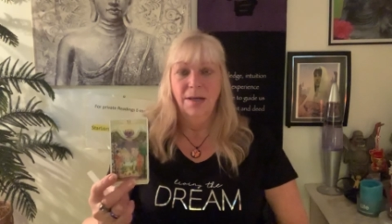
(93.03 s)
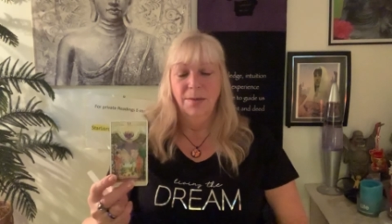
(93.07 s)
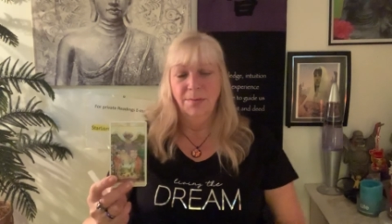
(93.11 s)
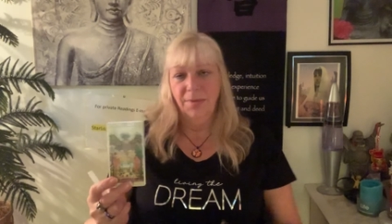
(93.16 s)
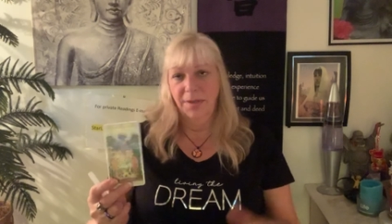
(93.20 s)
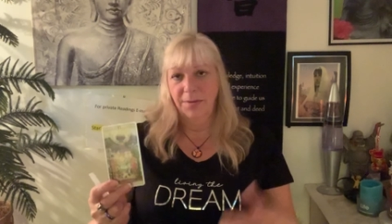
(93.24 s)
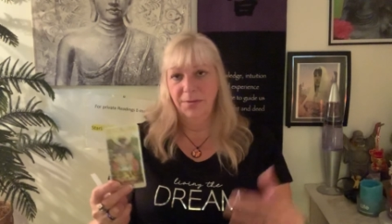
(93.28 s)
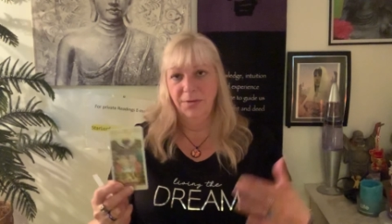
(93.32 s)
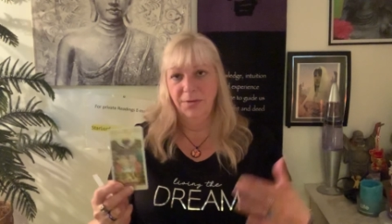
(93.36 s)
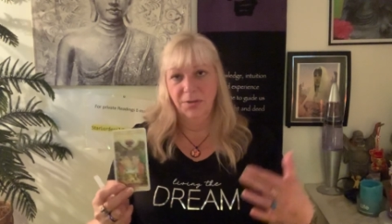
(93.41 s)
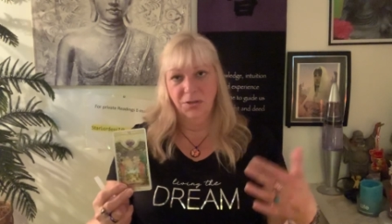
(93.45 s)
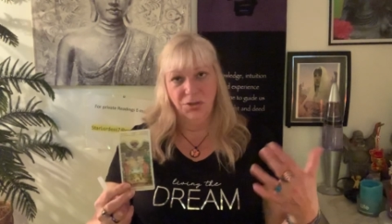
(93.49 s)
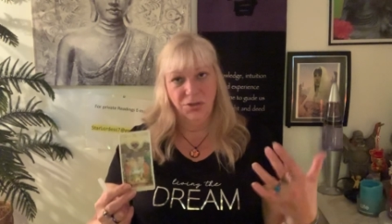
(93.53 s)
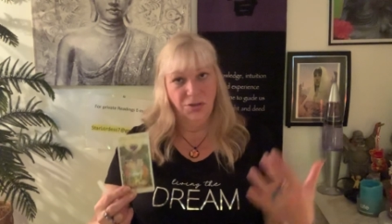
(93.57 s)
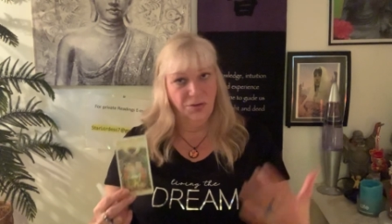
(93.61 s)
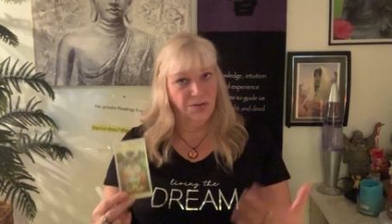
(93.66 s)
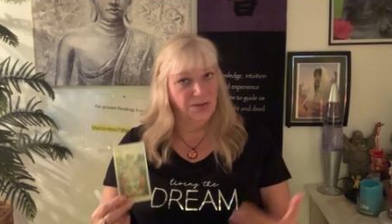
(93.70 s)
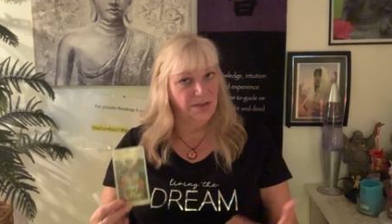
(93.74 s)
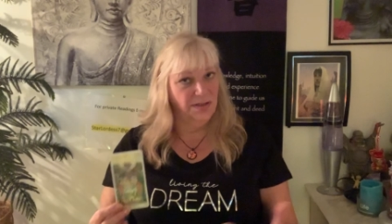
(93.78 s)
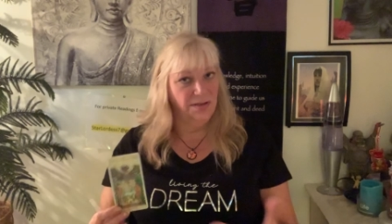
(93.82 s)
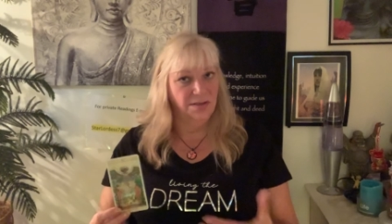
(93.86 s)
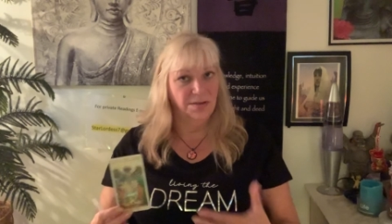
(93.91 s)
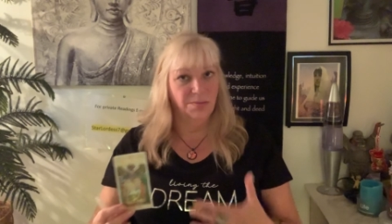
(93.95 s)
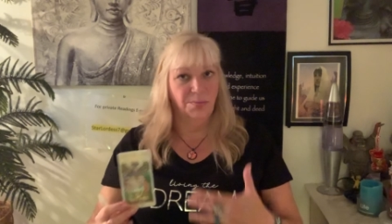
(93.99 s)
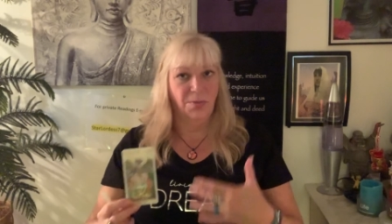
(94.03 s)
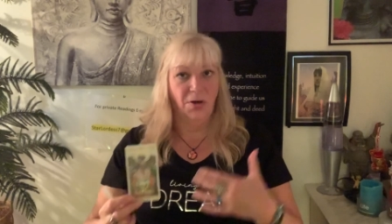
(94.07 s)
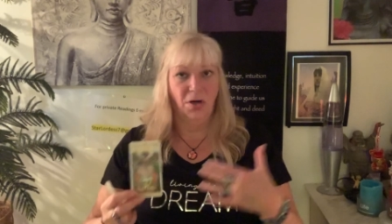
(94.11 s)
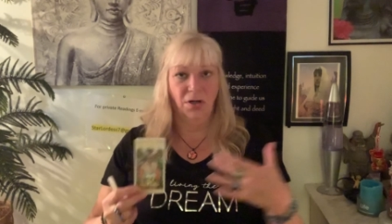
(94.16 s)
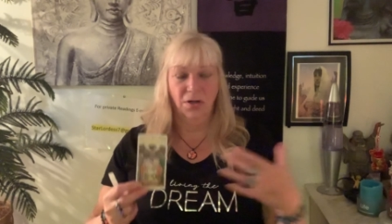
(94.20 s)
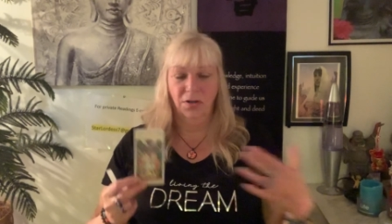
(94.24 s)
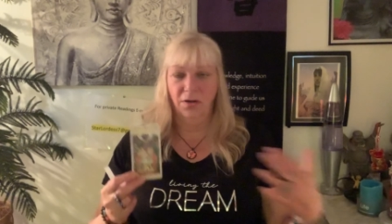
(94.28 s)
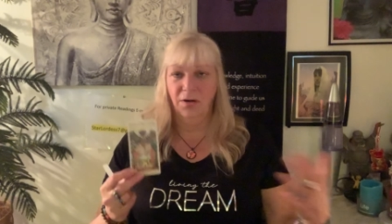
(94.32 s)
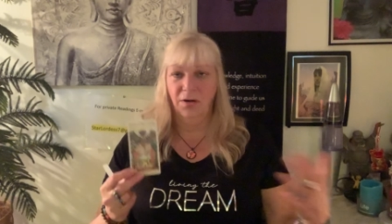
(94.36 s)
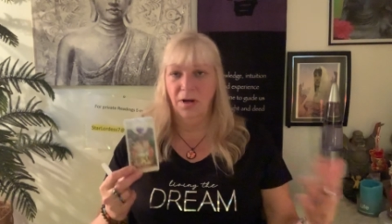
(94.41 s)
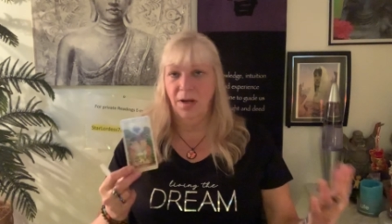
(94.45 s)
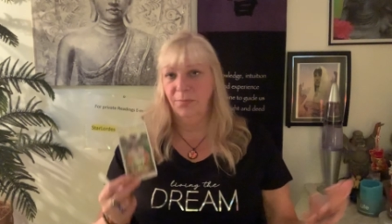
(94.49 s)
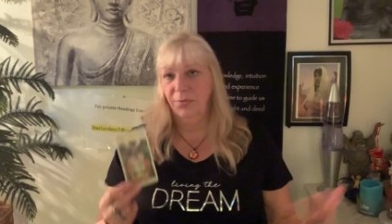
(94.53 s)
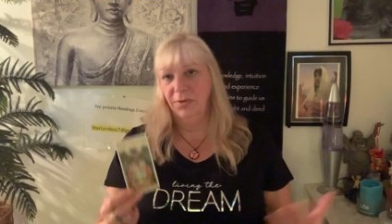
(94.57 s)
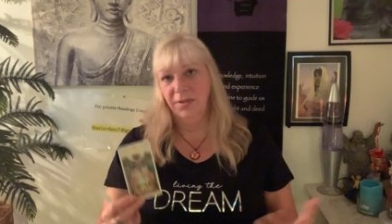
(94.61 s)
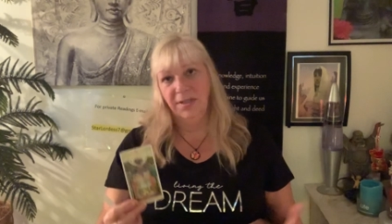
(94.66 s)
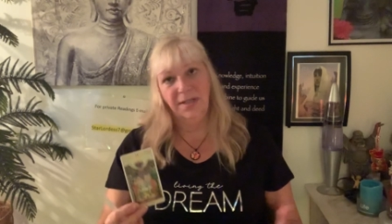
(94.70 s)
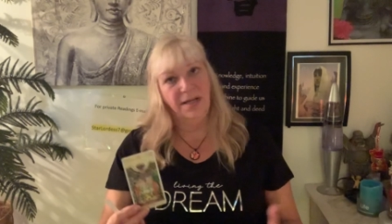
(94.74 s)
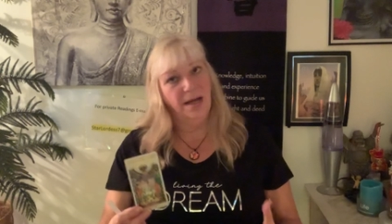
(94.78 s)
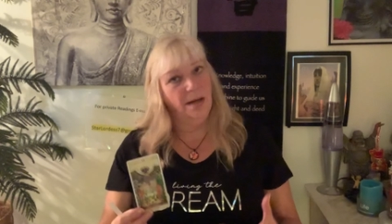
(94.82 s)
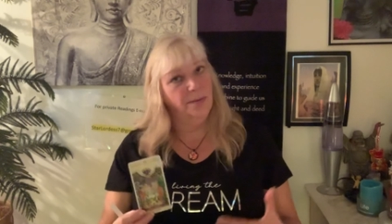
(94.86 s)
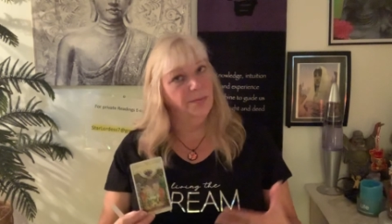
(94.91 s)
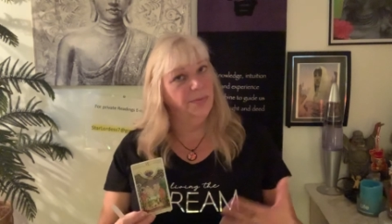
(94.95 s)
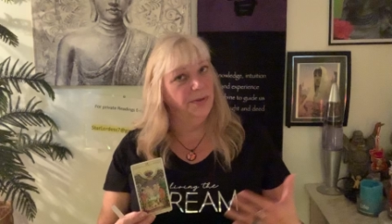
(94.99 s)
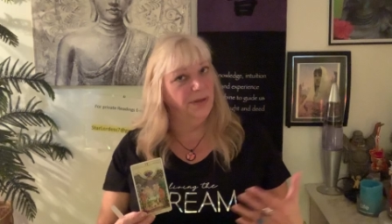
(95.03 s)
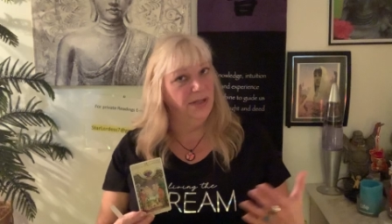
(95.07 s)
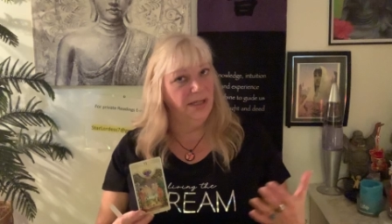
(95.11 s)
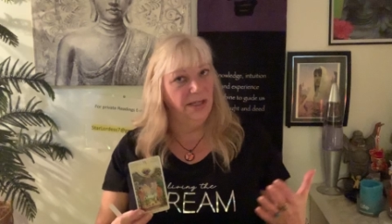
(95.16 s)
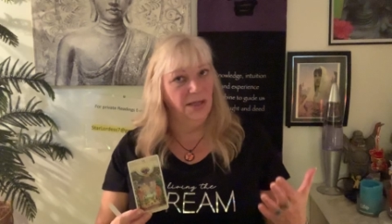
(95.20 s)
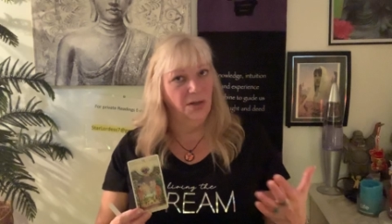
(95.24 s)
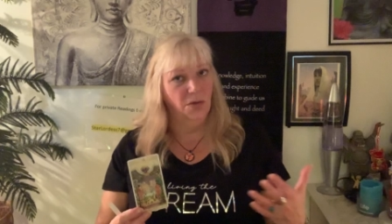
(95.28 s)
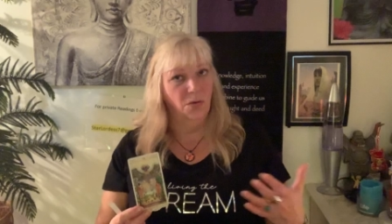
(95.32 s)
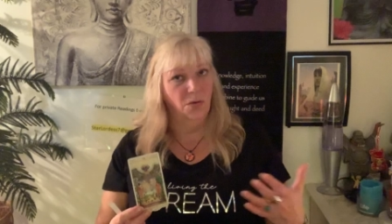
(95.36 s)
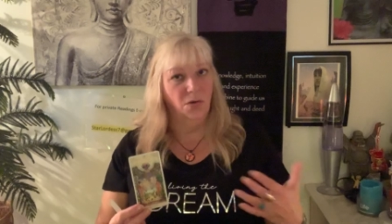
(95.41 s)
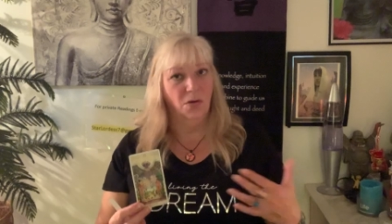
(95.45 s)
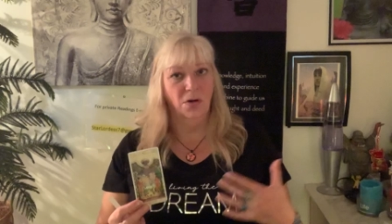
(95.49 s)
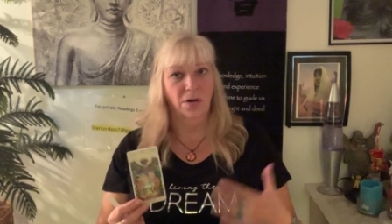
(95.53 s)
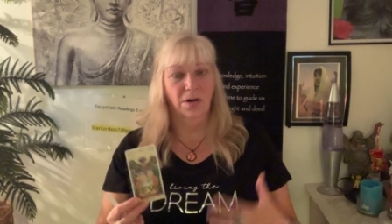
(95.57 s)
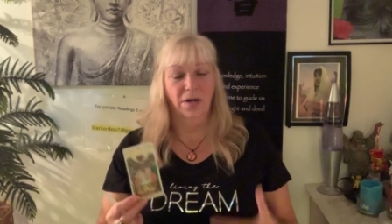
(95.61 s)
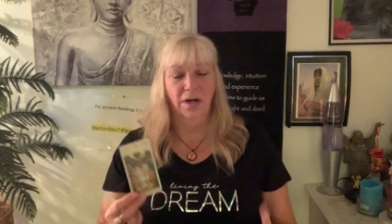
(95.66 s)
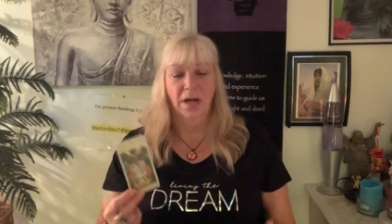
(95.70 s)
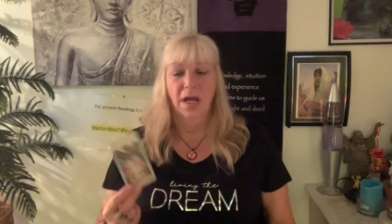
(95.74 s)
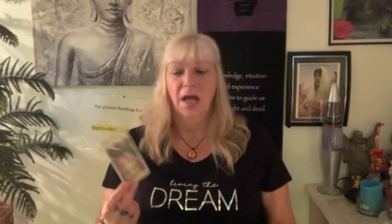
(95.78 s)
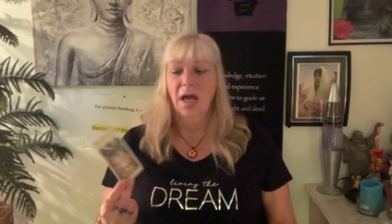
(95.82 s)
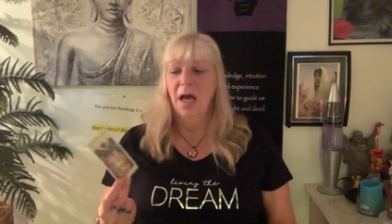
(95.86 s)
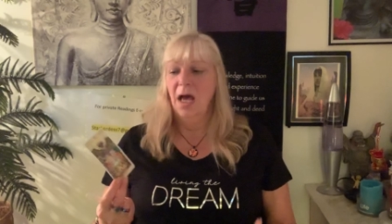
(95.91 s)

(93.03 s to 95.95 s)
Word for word: maybe you're choosing to partner up with a company or